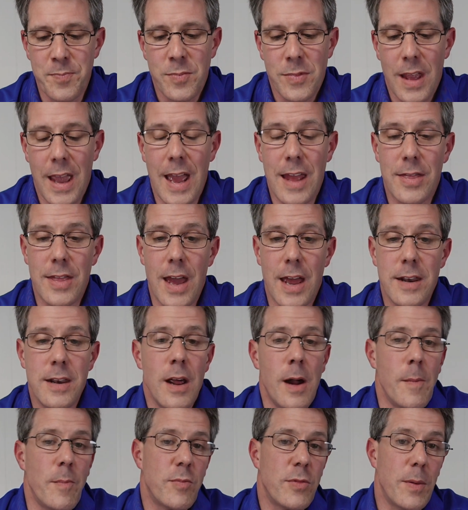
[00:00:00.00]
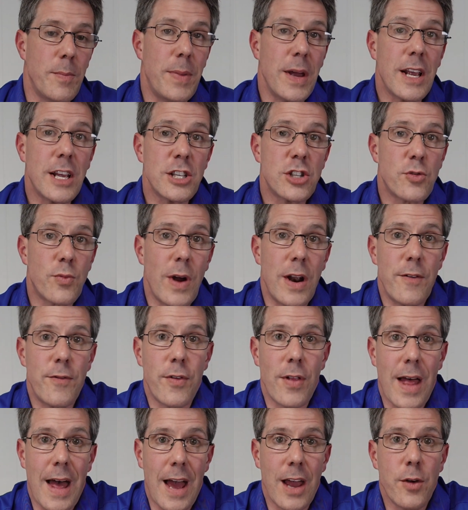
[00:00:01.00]
And then the biggest red
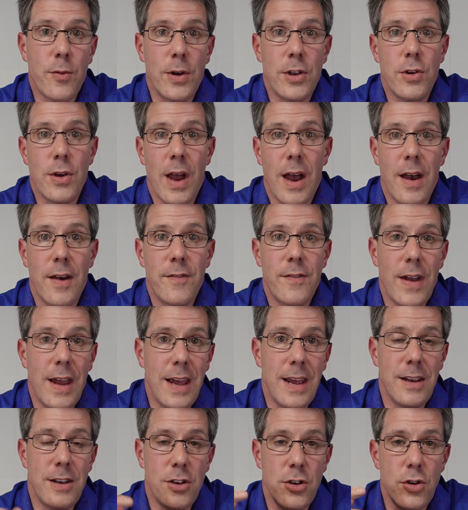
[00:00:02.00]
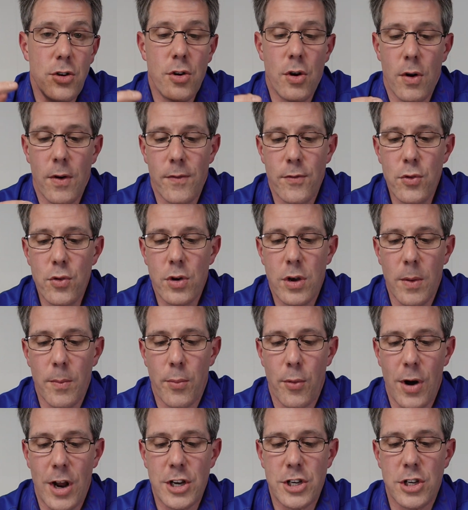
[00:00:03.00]
flag when you have a nerve root
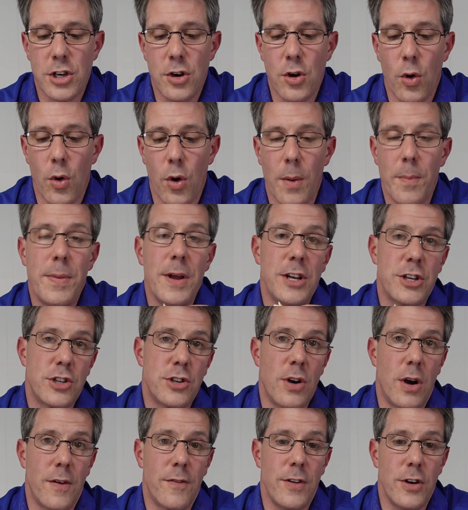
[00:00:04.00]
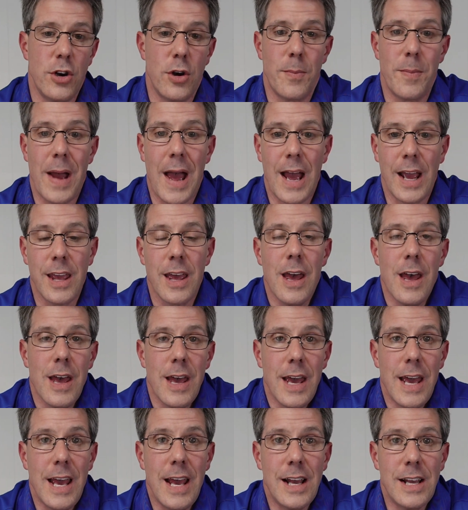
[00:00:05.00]
compression or a pinched nerve in your back
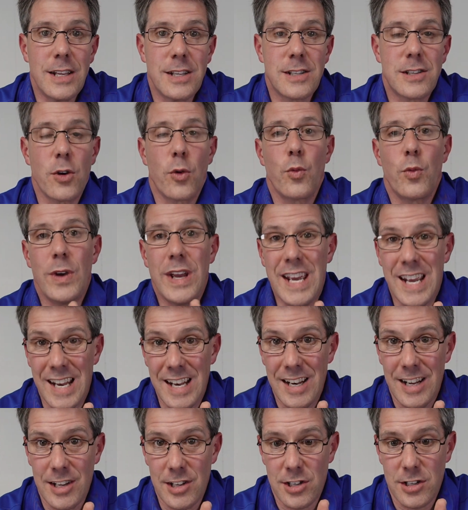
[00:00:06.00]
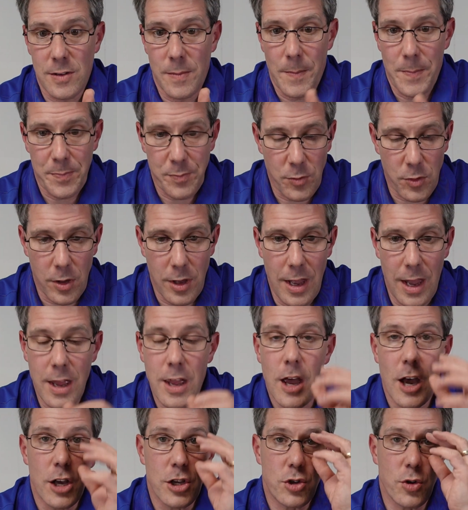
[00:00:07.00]
is weakness. Okay,
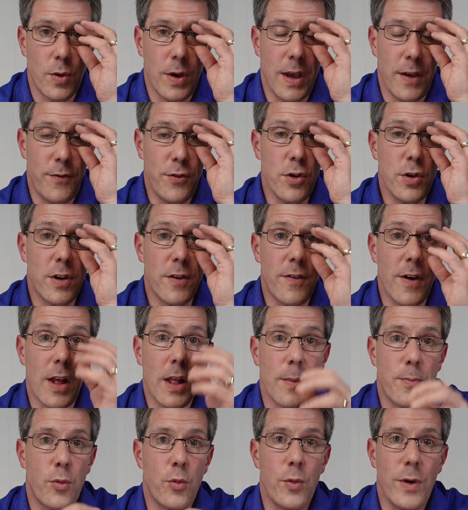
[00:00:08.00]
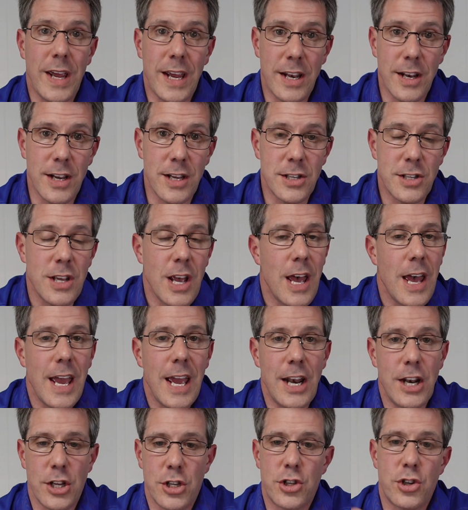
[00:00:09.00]
so if you develop weakness in
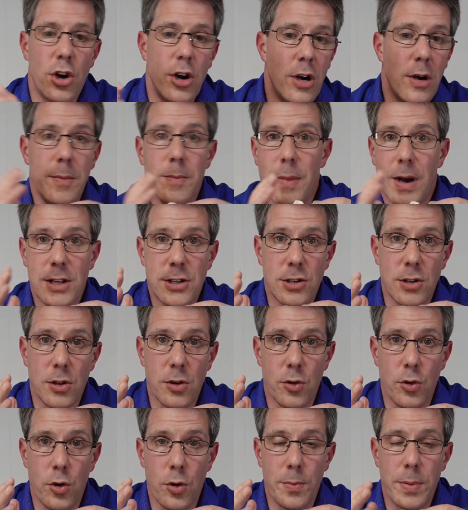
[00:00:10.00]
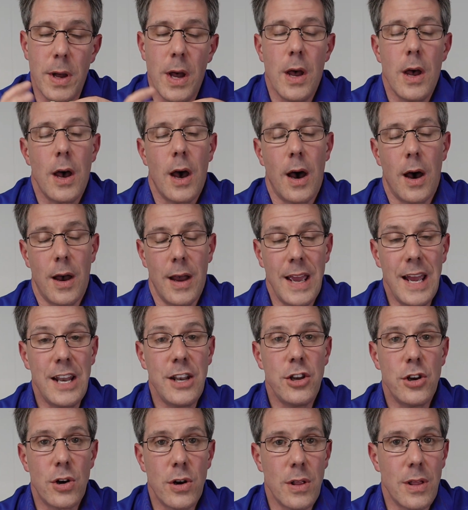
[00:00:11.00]
a certain muscle group uh, in
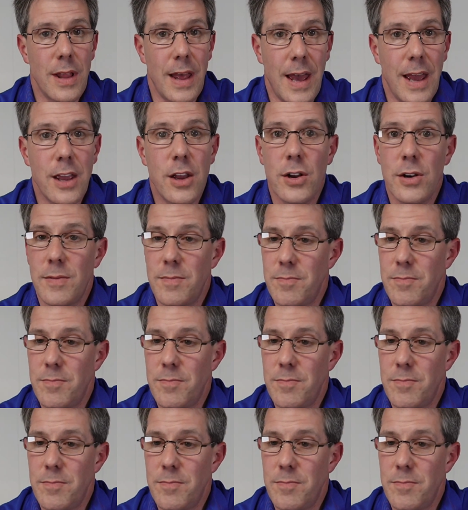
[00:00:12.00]
your leg